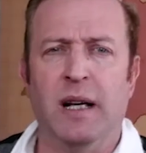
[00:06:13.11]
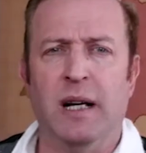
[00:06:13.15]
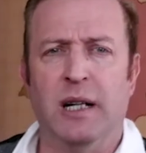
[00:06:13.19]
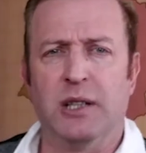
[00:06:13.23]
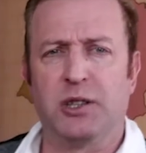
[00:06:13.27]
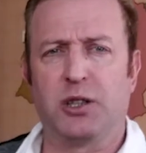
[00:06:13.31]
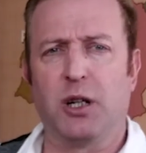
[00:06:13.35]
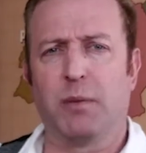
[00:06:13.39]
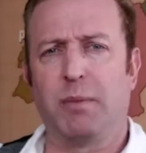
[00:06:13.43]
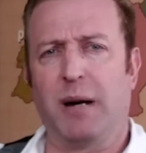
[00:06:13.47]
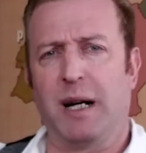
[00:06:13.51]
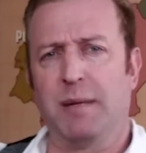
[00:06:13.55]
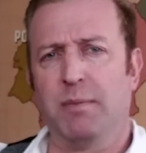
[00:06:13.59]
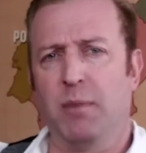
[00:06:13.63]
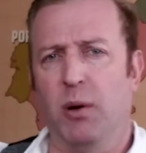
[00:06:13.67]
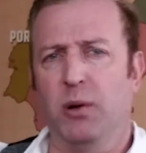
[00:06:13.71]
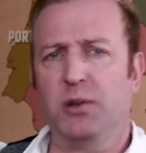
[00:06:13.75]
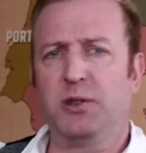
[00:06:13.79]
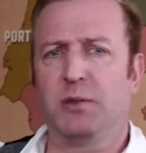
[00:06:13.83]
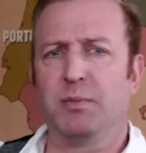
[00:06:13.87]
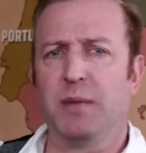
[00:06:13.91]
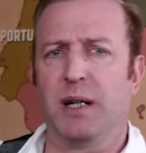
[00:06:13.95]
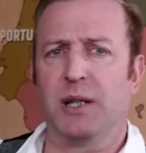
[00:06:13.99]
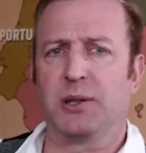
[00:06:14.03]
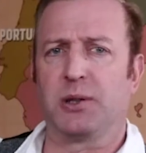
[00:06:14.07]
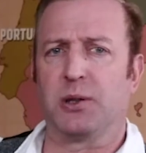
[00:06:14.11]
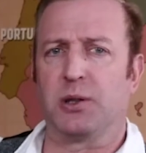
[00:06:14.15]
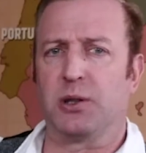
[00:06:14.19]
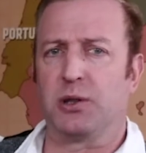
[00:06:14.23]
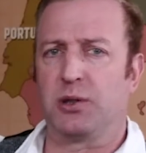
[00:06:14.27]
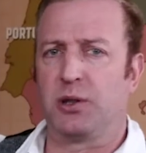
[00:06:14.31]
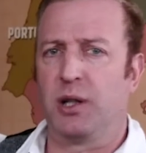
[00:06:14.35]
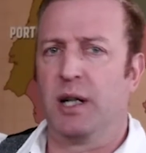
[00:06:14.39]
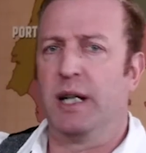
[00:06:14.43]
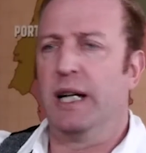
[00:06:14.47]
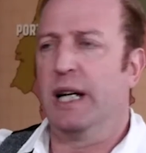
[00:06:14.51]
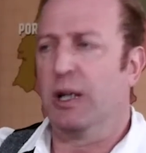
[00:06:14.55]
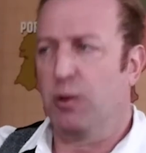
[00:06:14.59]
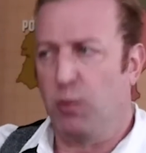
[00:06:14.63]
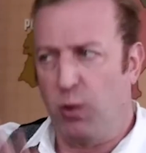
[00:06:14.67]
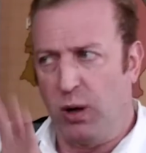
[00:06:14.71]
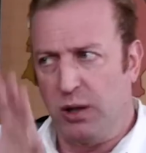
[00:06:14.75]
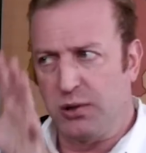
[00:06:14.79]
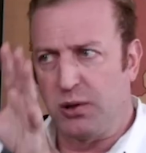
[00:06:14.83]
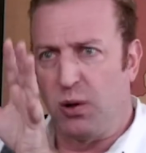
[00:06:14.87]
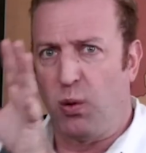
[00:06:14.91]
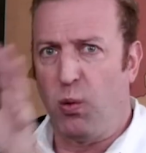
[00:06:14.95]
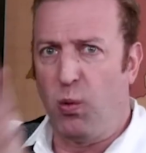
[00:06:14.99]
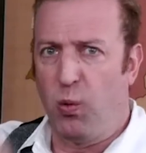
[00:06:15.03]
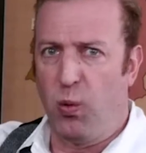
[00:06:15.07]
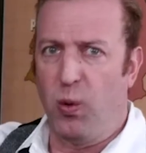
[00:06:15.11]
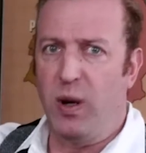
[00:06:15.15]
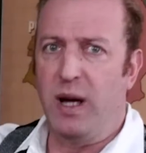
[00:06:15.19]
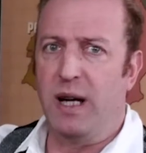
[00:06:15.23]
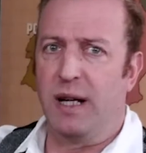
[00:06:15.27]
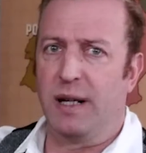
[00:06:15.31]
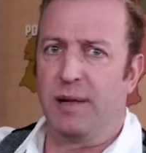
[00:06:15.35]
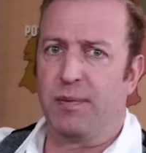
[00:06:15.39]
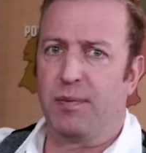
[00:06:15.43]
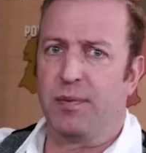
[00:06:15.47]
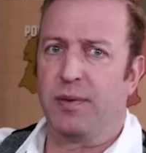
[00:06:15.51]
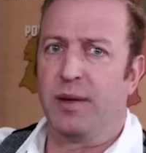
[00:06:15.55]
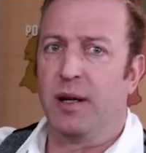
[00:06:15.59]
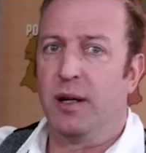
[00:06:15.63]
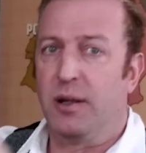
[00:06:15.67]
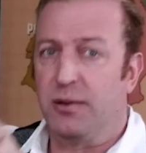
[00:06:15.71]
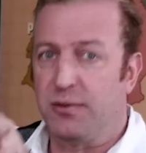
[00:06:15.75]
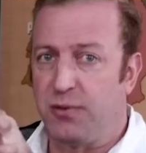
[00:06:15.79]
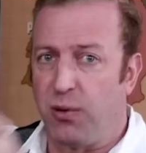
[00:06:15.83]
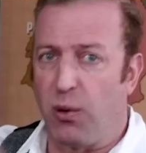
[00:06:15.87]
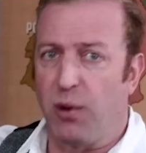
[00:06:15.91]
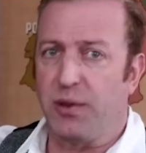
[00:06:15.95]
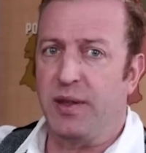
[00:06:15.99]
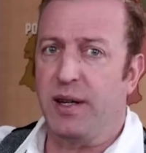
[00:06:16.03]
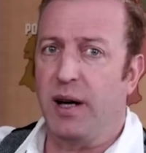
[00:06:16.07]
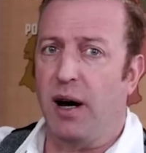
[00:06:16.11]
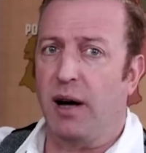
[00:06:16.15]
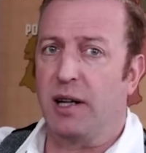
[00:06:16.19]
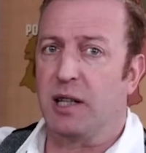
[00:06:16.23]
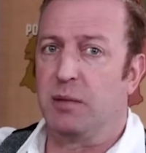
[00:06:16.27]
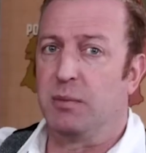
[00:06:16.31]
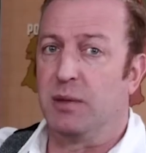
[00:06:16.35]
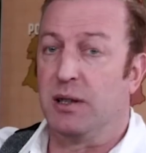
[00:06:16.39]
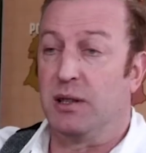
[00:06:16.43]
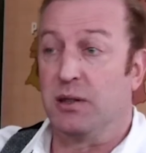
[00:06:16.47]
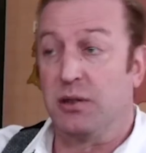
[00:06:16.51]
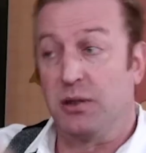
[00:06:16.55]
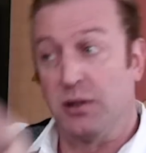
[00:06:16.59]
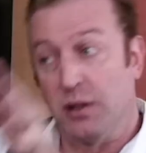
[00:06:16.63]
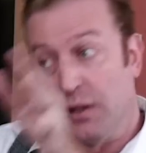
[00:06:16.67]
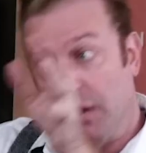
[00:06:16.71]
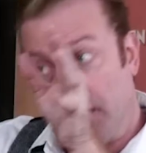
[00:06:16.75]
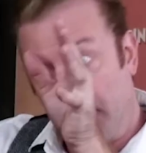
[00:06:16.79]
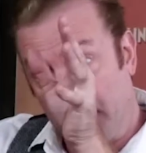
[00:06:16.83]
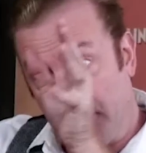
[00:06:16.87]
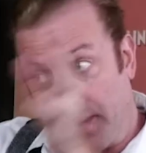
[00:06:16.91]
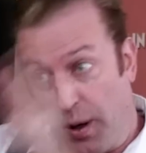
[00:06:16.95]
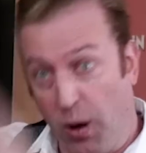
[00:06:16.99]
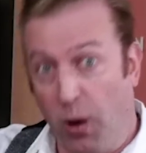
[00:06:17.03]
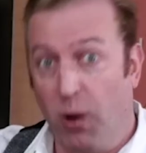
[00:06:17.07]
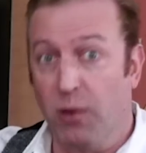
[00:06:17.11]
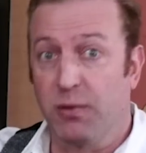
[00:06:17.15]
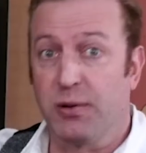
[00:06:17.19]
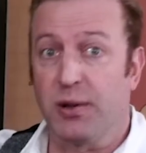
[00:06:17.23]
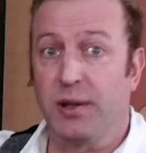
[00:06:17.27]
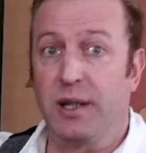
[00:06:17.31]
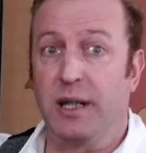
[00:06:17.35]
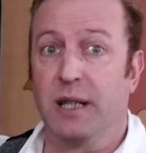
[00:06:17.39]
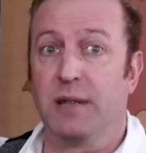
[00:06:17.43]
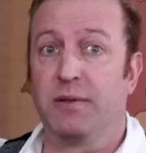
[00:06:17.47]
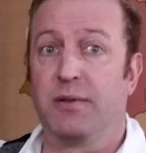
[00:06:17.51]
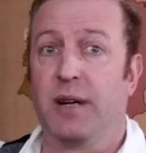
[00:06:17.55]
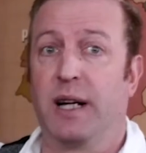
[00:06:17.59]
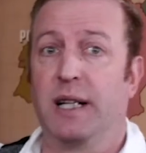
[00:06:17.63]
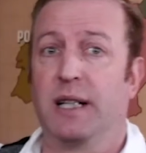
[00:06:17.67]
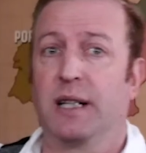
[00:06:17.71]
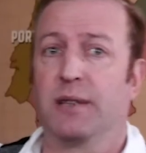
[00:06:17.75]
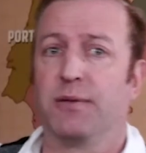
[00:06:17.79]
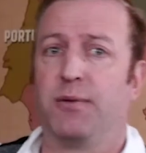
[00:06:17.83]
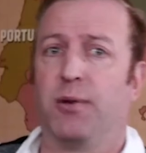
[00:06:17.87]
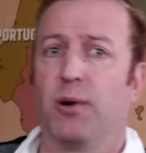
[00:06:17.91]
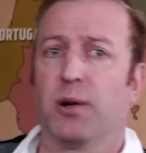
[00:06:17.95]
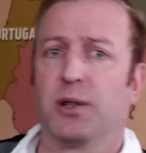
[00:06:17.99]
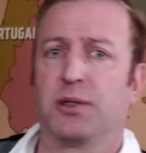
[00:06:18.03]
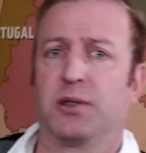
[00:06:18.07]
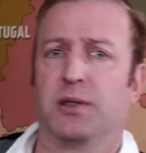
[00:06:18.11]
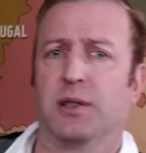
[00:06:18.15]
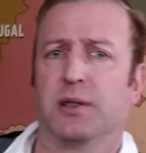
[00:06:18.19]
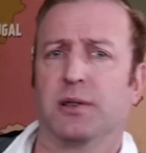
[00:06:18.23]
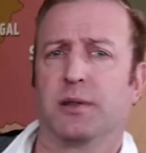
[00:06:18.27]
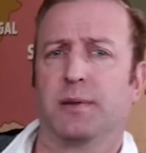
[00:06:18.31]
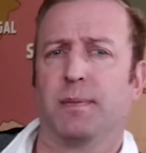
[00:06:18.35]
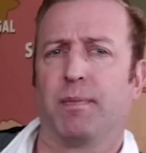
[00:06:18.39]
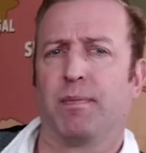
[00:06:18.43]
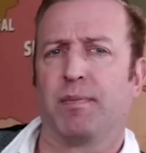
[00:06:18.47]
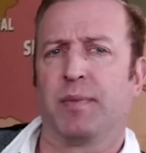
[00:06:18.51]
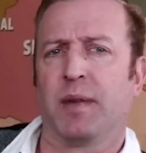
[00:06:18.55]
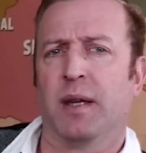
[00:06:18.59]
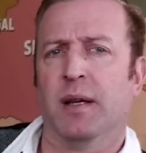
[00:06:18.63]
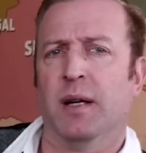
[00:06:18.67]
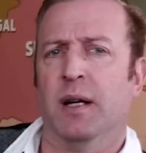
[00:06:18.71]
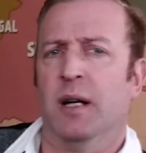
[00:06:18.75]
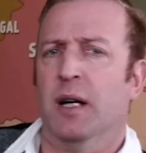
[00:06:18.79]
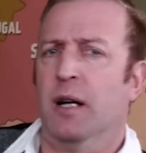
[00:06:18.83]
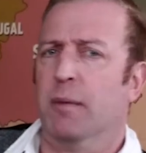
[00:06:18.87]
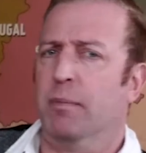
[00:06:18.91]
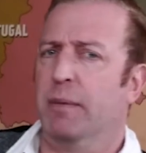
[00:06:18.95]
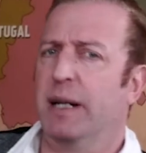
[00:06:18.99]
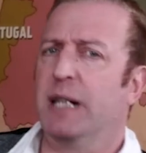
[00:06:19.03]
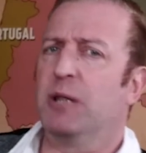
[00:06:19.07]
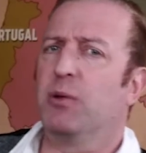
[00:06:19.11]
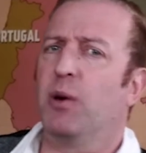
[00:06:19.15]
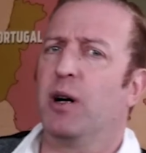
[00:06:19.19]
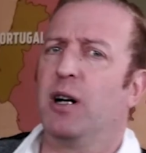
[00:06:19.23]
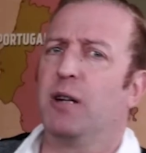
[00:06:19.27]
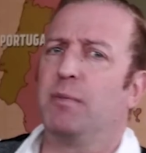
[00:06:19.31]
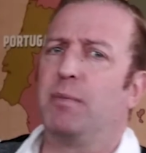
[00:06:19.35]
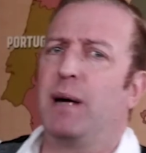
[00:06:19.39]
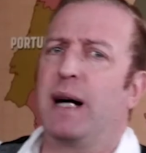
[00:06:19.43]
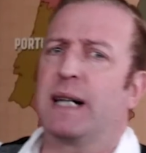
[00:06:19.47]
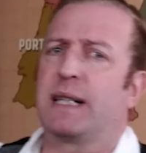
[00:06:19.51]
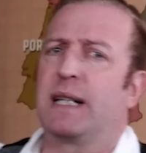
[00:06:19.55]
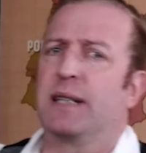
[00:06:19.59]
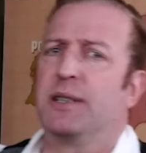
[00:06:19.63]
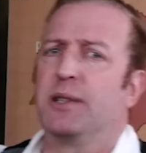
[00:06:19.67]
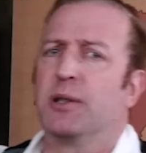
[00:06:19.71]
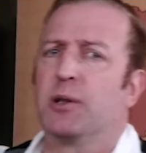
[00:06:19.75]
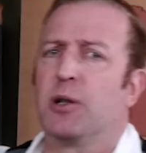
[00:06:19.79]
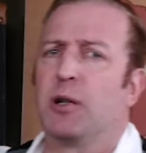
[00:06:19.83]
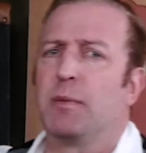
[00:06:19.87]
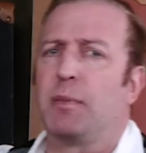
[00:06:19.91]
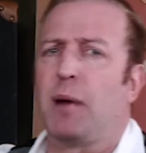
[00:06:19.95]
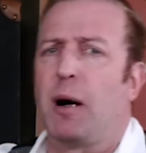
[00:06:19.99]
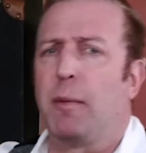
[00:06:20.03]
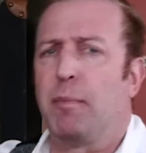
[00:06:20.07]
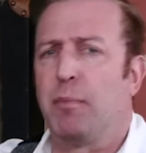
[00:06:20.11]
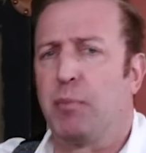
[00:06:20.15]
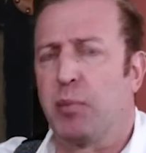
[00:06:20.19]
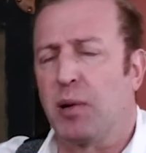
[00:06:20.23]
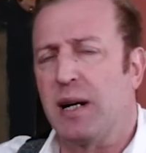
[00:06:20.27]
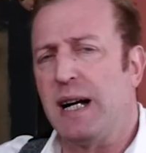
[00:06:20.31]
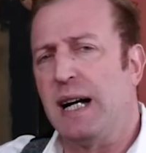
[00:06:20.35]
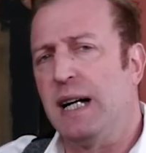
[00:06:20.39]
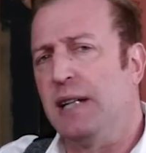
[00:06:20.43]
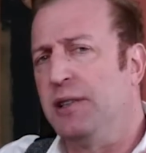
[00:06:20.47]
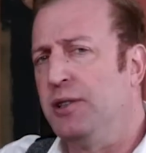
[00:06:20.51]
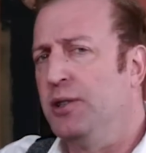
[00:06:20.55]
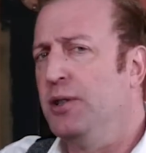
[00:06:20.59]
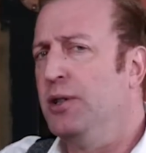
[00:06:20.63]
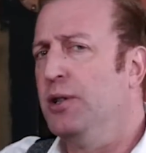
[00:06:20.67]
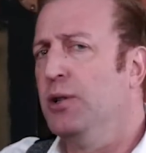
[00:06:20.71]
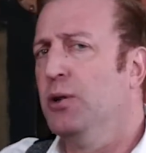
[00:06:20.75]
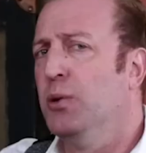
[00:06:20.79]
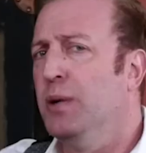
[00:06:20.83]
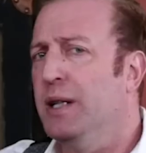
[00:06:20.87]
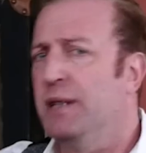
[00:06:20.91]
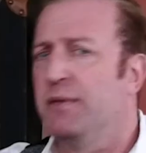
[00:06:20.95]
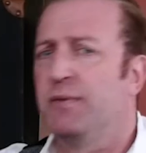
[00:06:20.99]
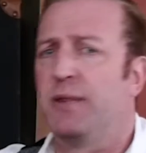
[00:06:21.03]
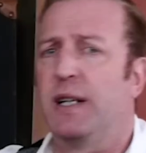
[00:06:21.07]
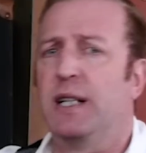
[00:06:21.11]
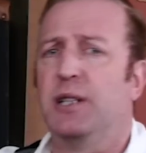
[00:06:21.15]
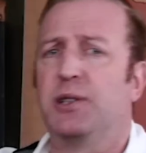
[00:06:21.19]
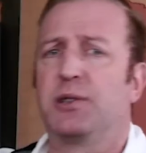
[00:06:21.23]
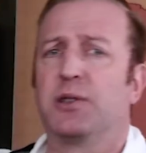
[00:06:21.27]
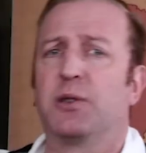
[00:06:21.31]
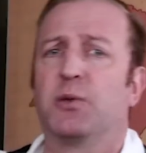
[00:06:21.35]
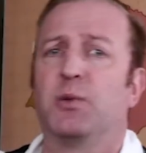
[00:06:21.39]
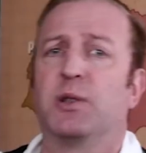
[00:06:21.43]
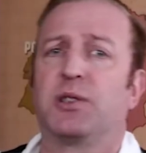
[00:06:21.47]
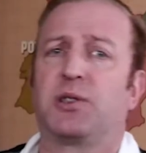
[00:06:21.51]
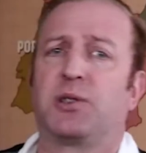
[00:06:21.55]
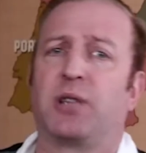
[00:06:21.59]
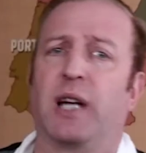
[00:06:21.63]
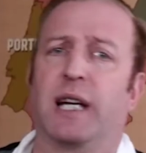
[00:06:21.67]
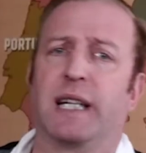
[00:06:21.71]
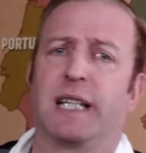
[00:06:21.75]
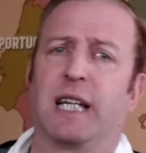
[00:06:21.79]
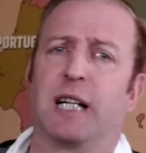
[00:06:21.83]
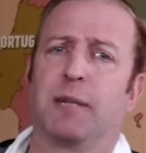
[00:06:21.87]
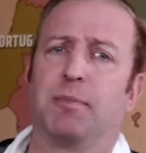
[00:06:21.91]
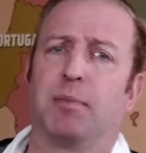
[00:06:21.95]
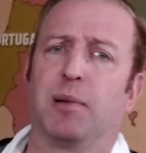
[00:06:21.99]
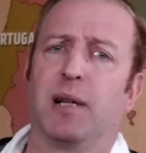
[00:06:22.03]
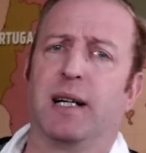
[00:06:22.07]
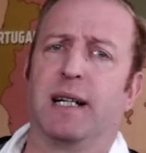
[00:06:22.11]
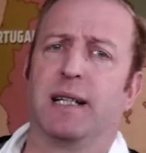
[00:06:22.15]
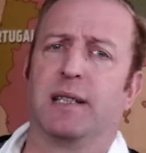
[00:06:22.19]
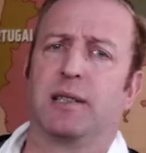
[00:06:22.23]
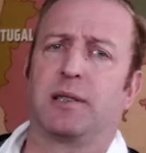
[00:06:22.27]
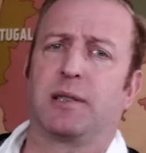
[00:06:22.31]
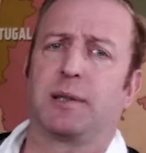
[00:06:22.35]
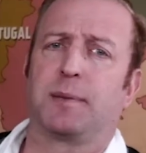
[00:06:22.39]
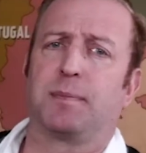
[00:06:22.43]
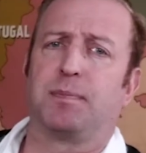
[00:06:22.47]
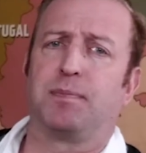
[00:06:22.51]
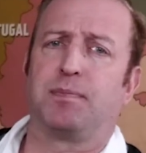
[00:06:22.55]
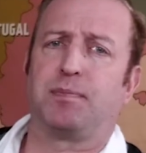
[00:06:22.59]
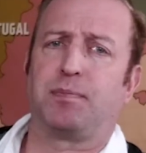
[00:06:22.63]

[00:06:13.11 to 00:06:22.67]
So by most measures, it was a win for the Ottomans over the invading forces. Meanwhile, back in Europe, a brand new invasion was taking place.